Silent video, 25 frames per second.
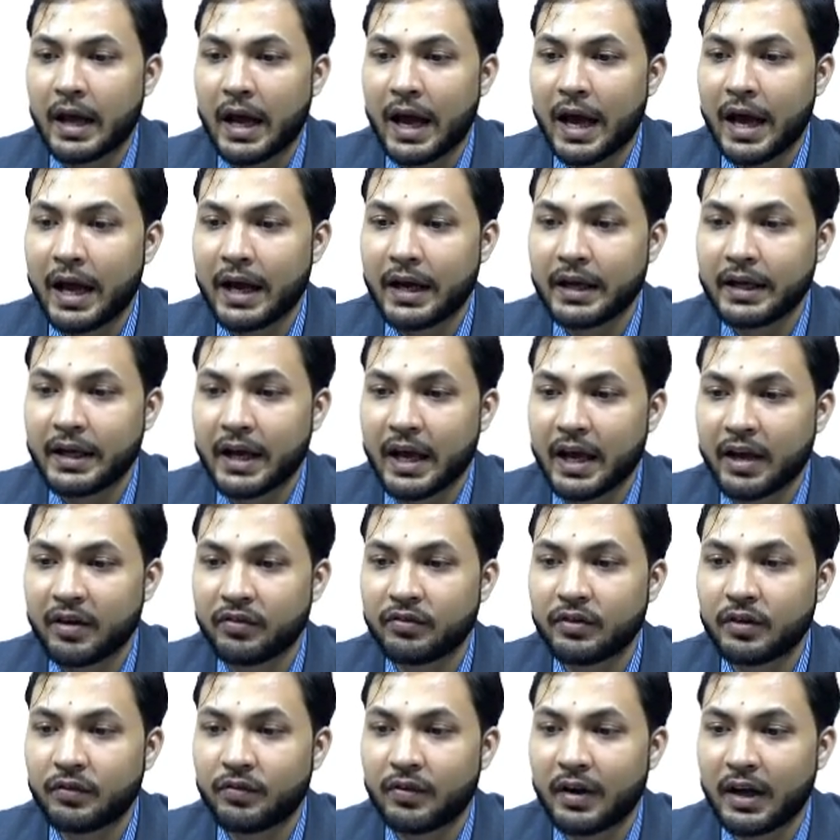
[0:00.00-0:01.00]
I
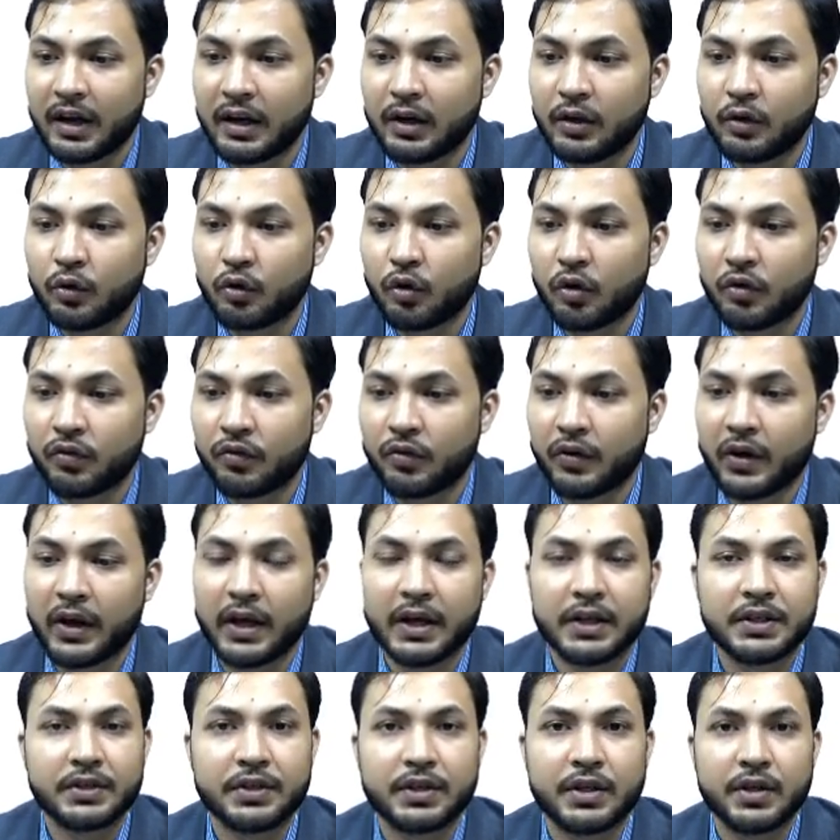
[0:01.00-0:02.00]
have the value of
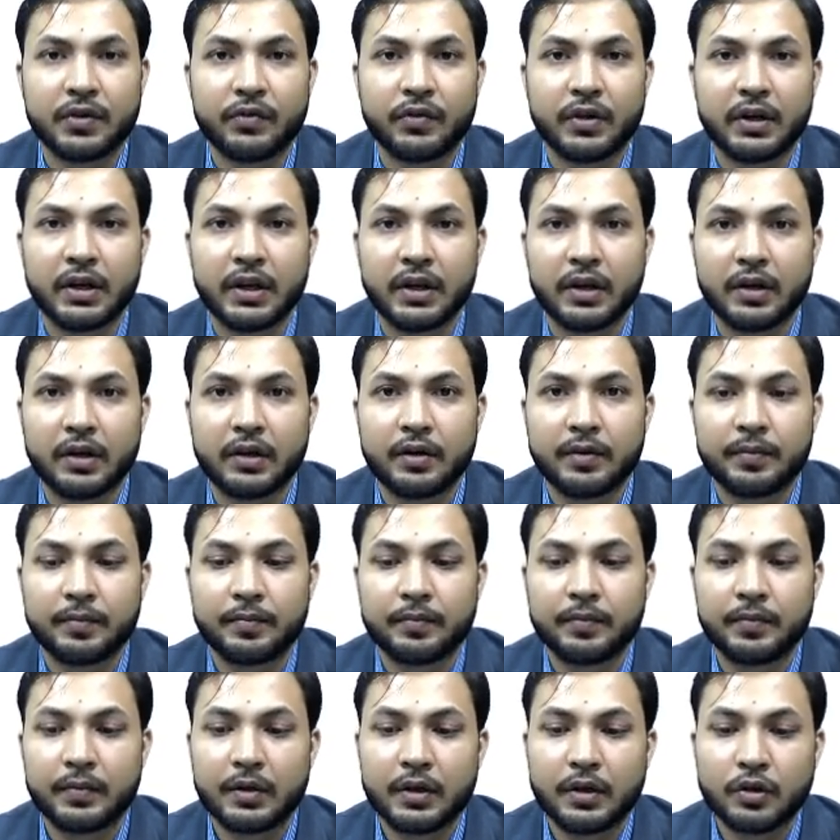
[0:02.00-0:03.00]
x given here.
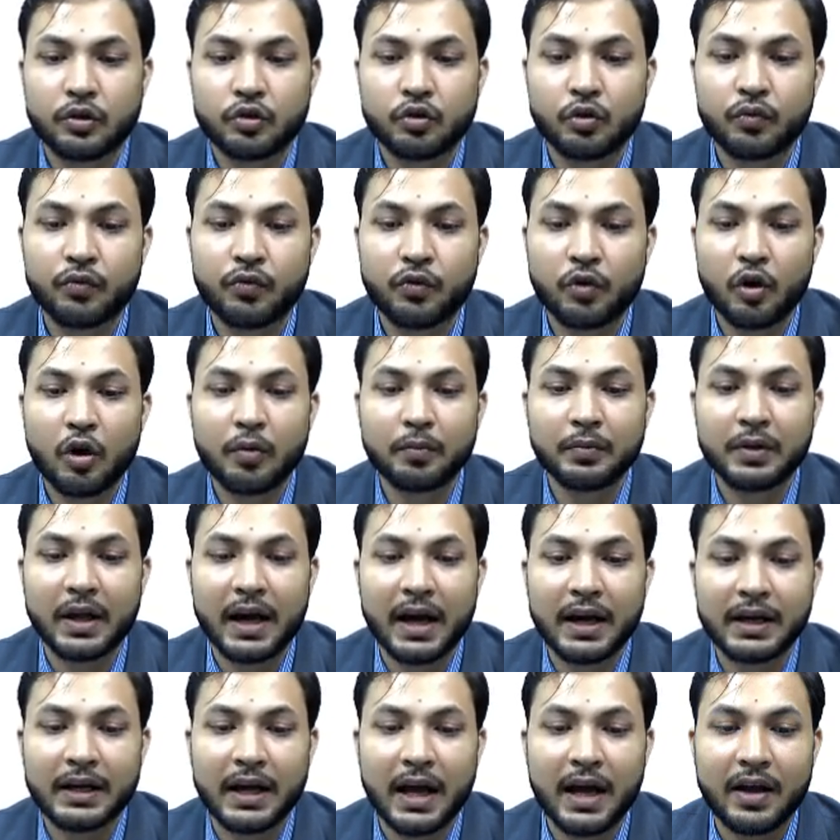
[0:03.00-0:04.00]
So from
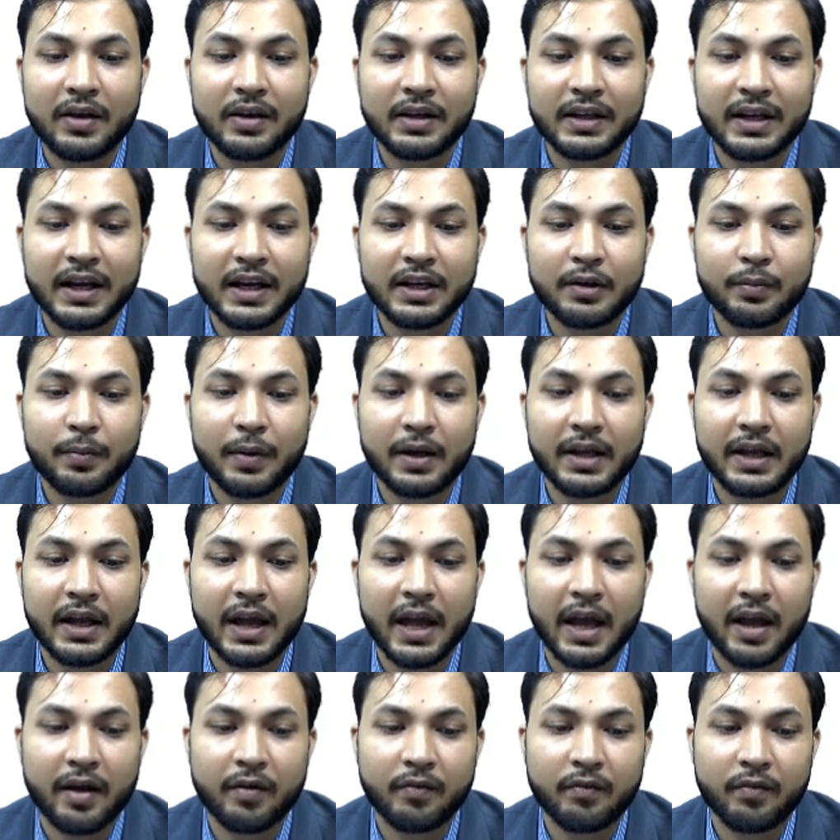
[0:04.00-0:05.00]
that I'll get my
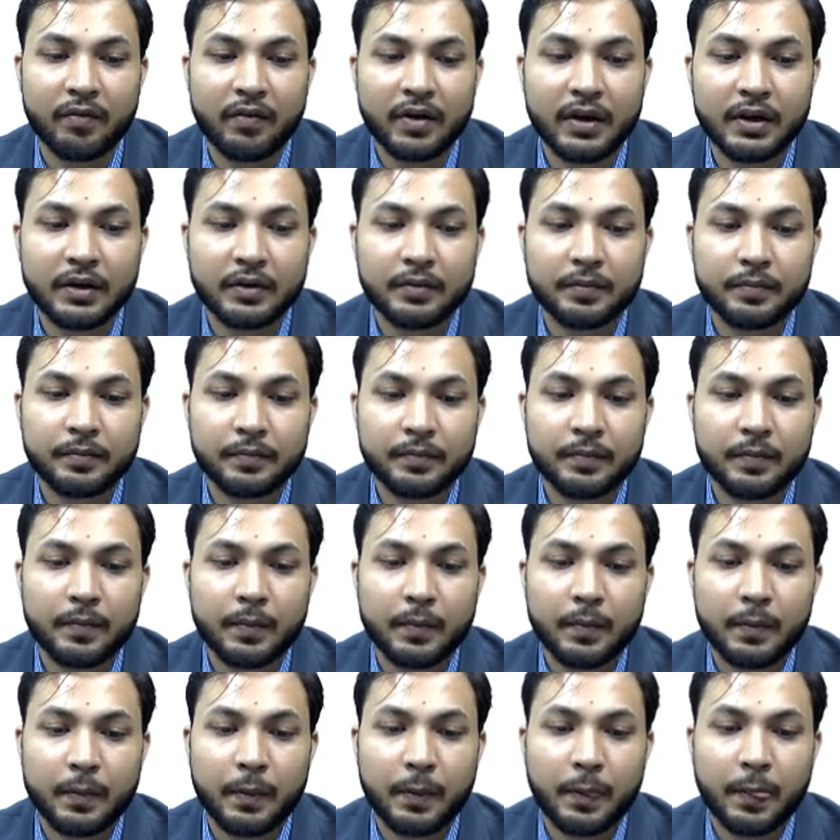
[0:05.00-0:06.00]
m1,
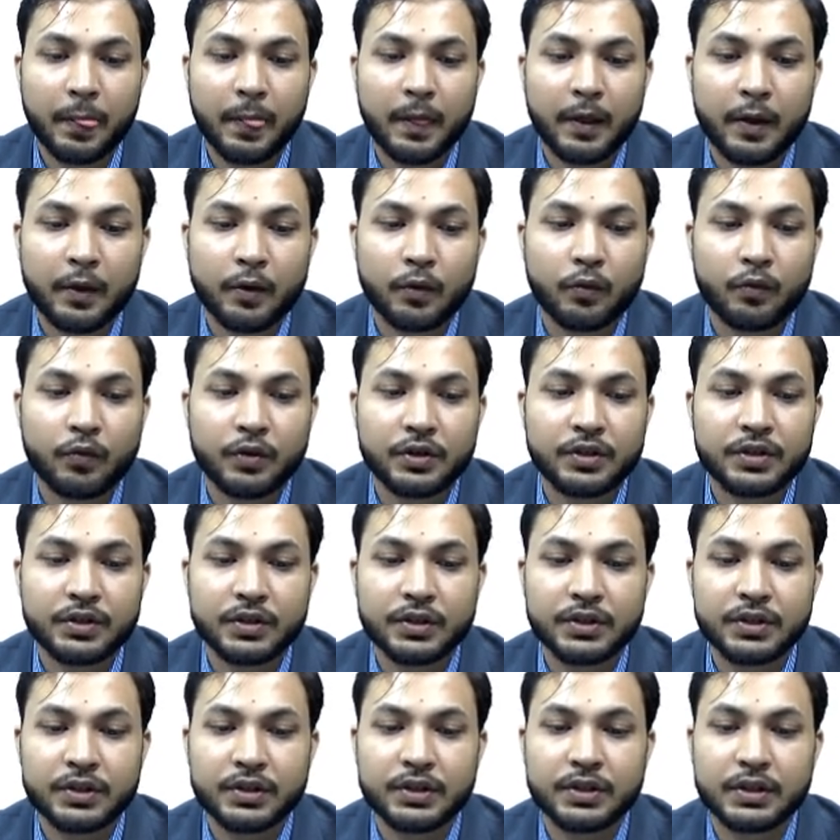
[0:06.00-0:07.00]
which
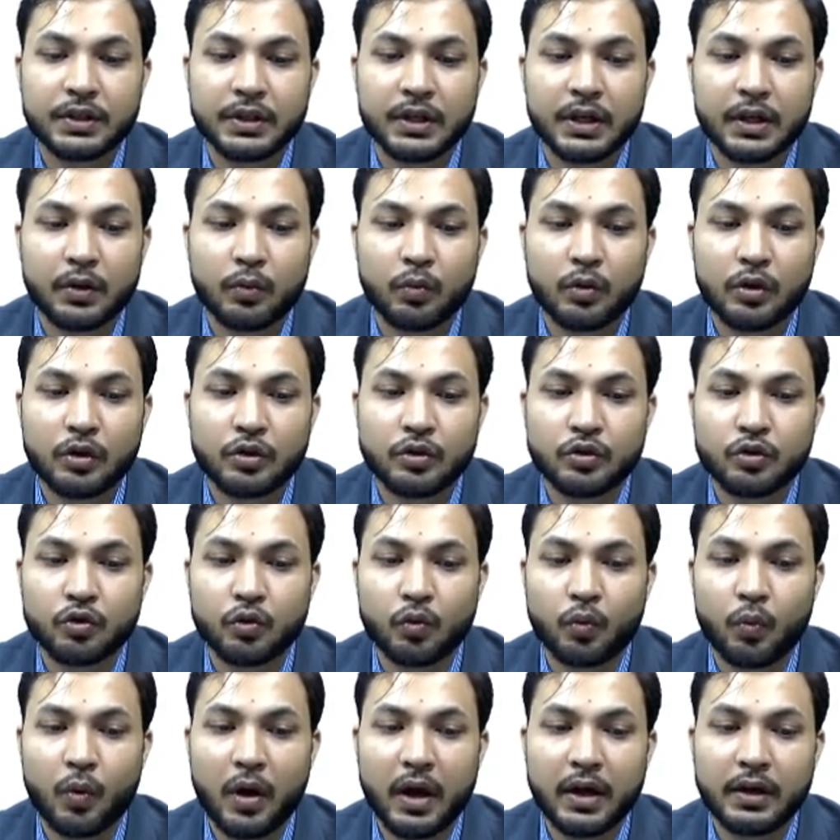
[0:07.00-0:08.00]
is equals to
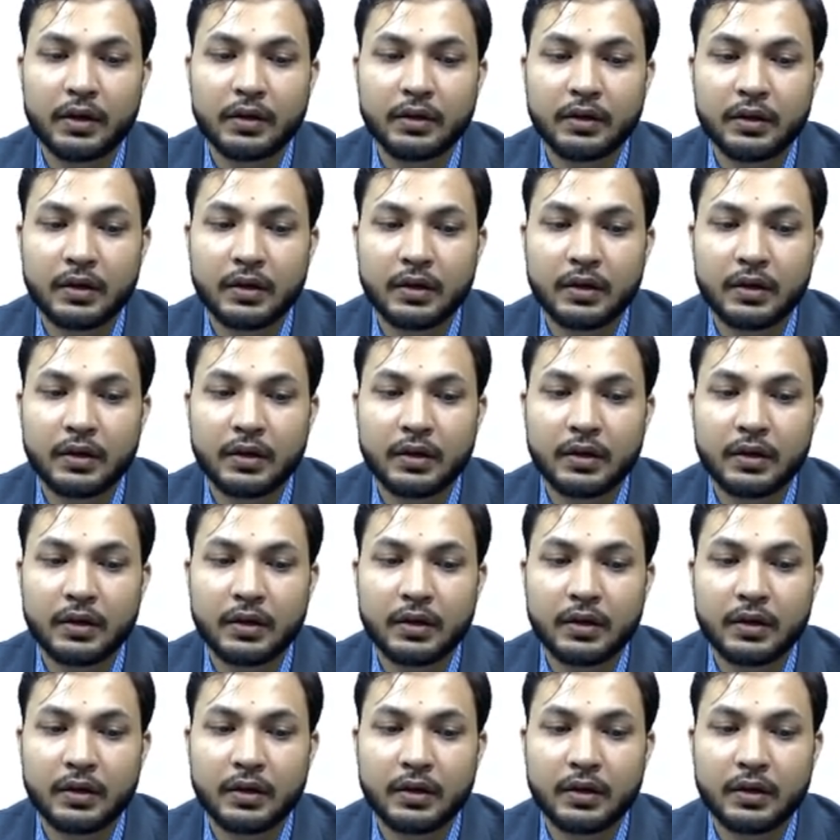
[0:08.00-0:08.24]
1,